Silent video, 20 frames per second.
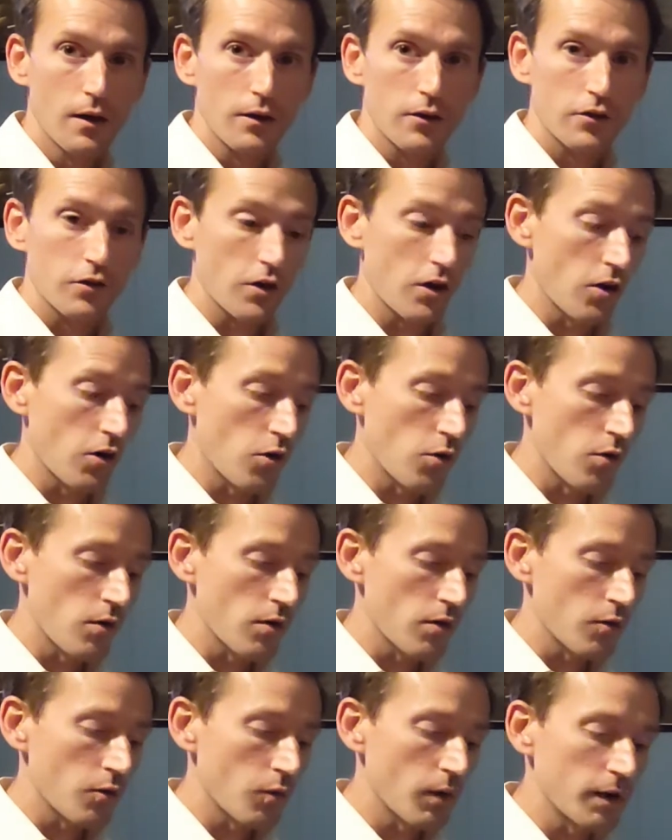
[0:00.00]

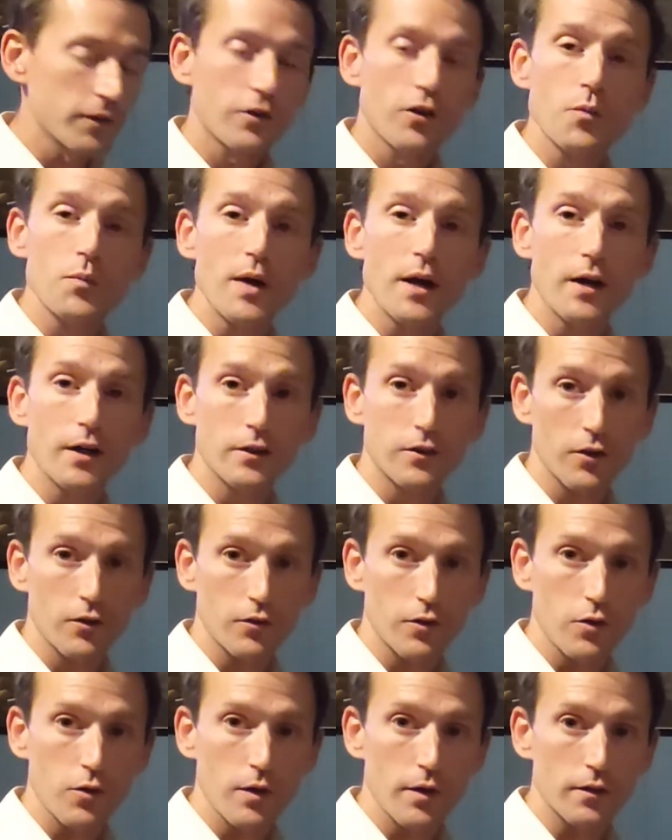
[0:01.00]
So what's the
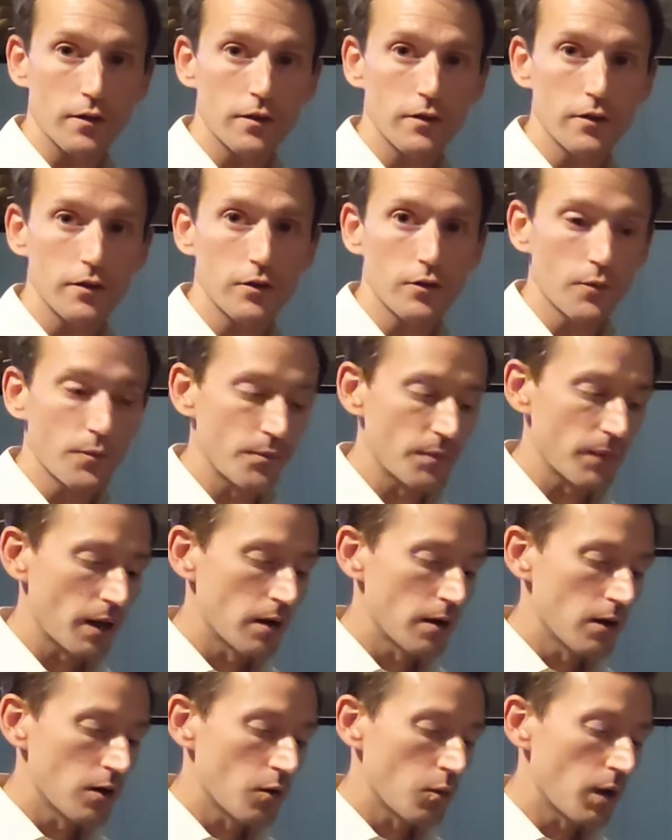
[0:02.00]
baritone going to do?
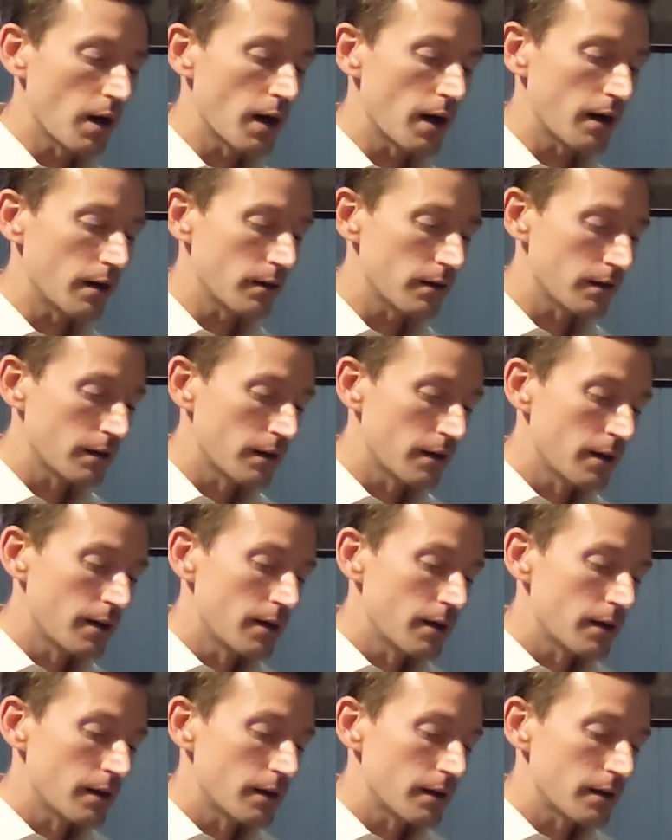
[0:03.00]
Well,
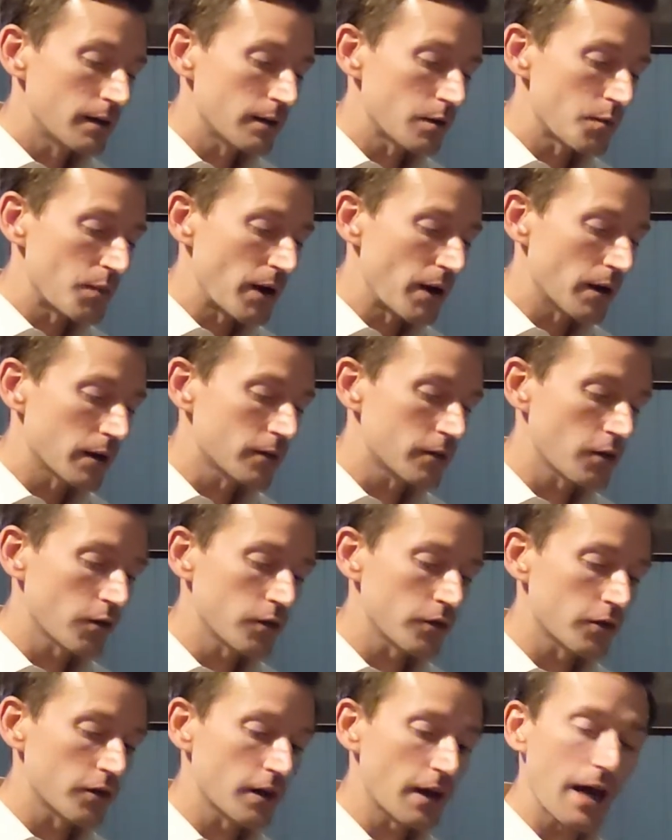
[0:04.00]
the
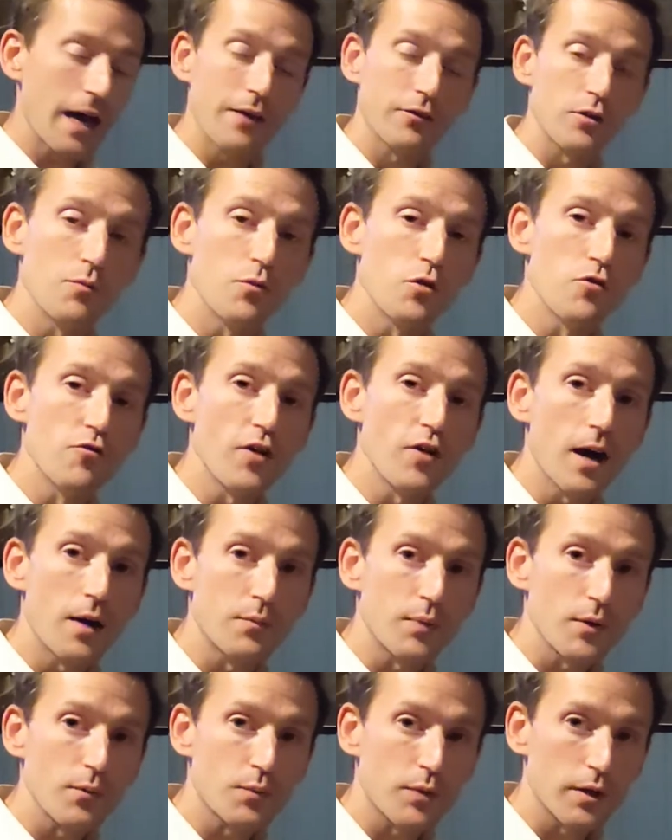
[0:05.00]
baritone's going to to move
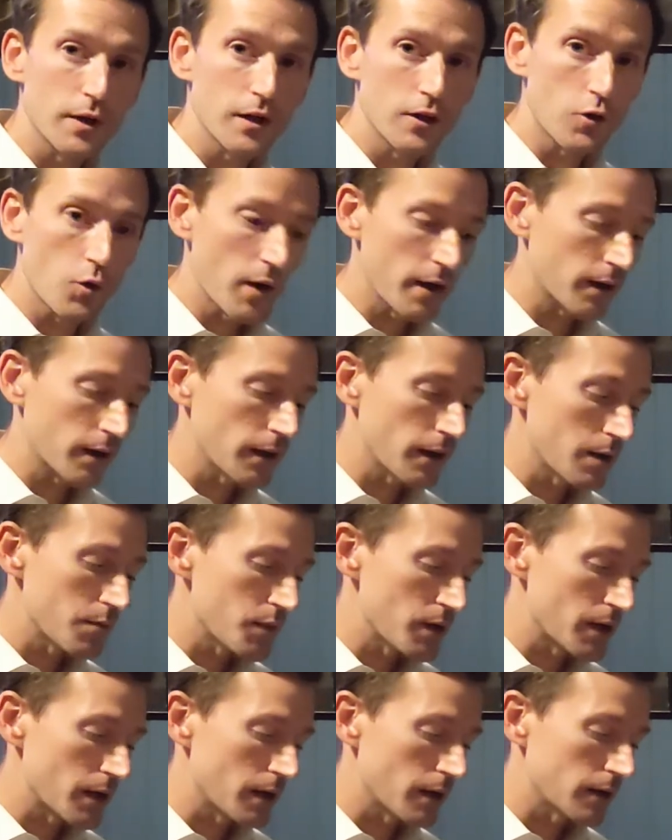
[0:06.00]
up pretty quickly
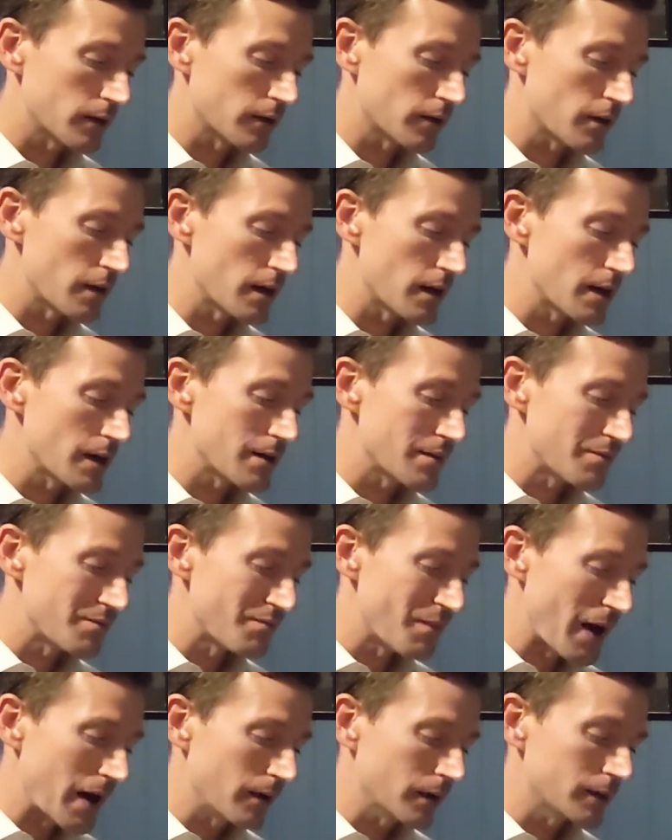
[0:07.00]
because the
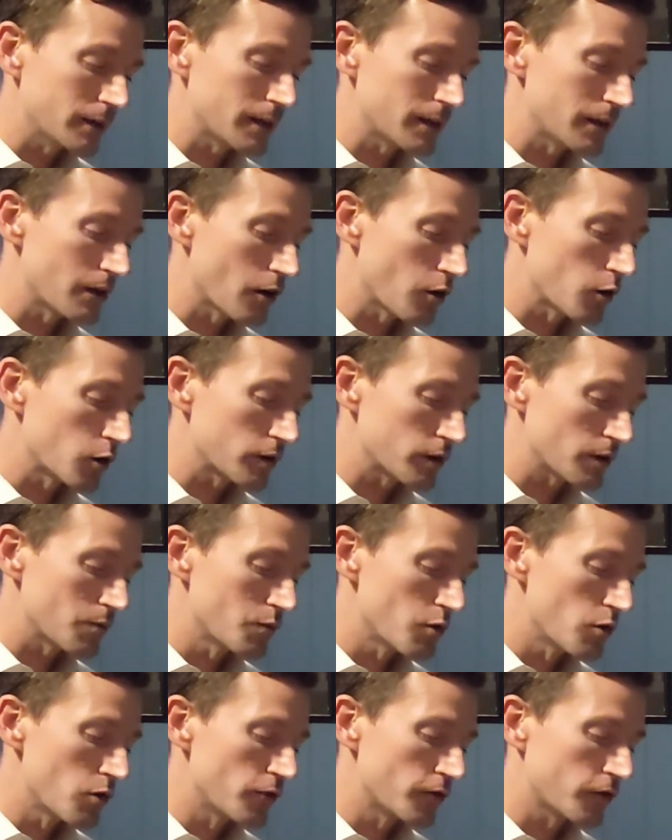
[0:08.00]
melody note
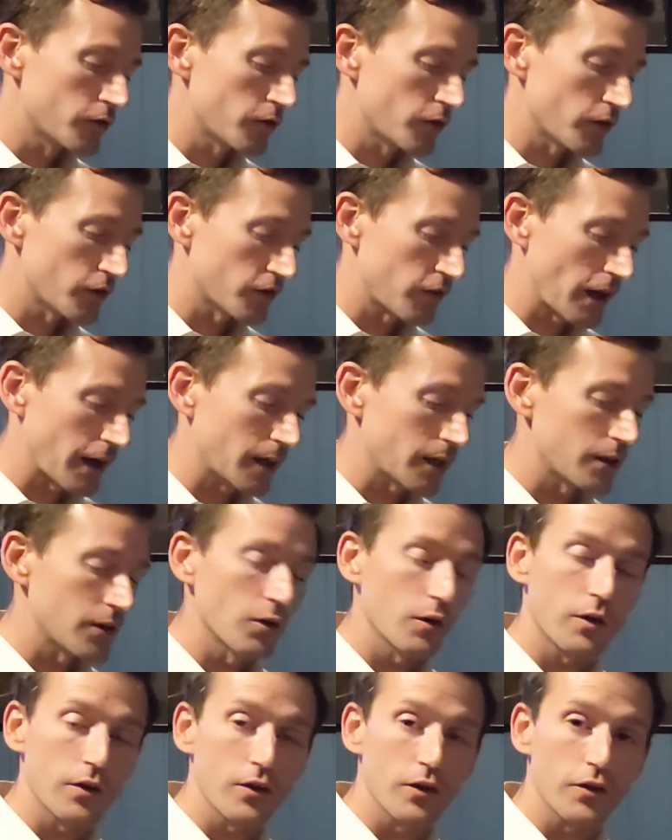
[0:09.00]
moves to the 2nd
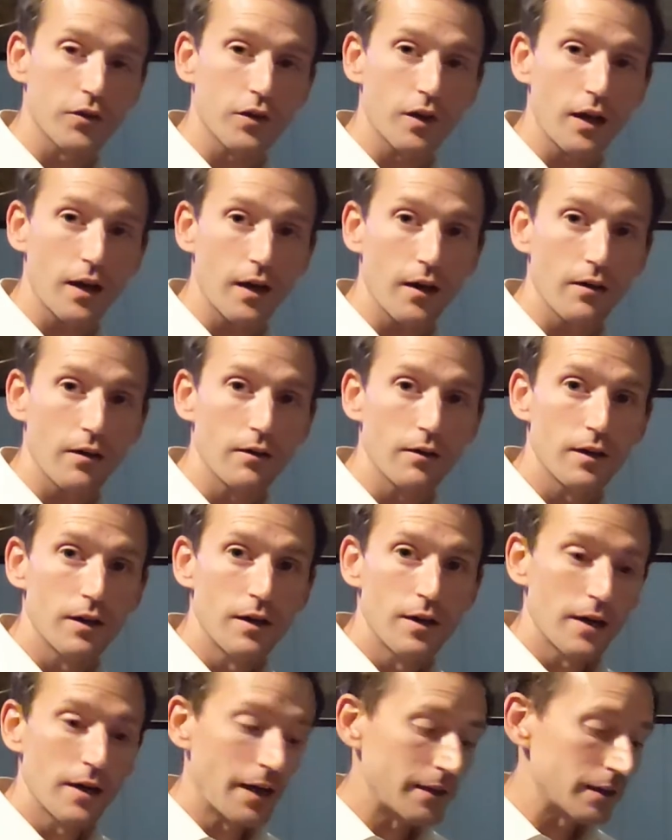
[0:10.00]
note of the scale,
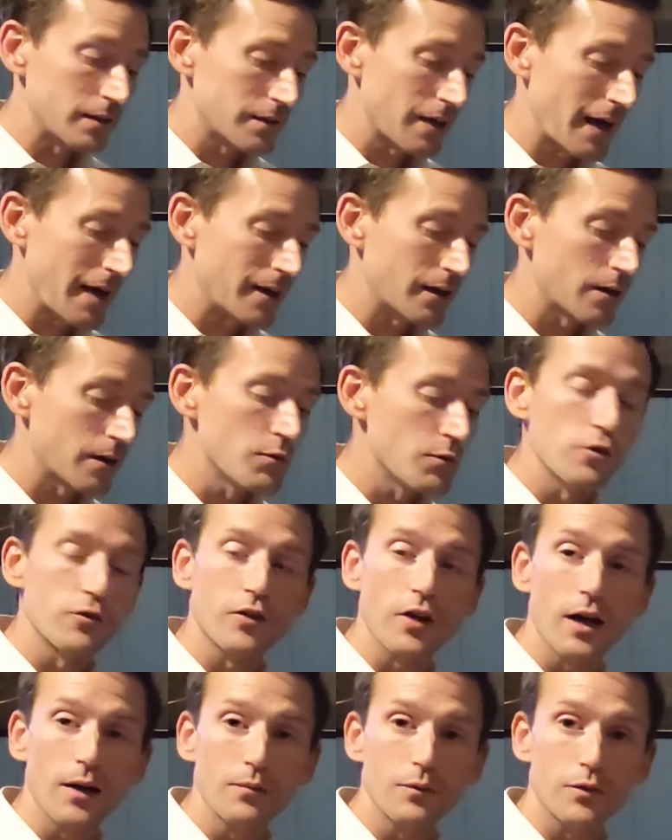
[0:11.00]
and the tenor
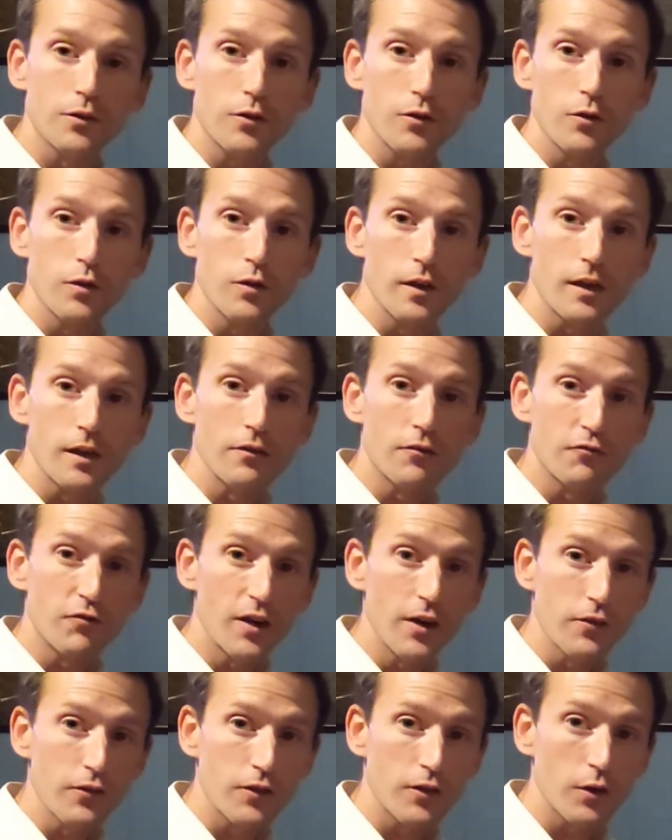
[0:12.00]
moved up to the
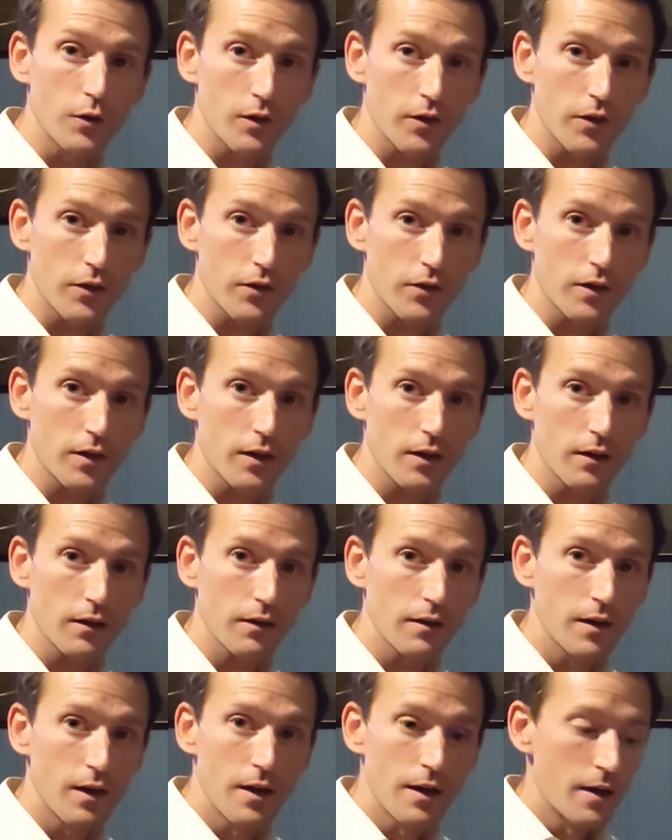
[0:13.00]
5th note of the
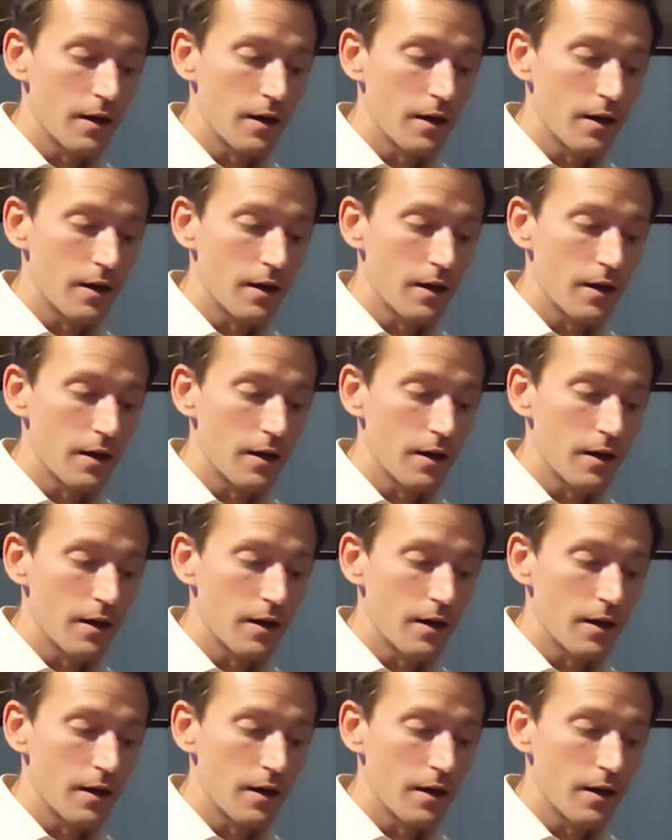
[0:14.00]
scale.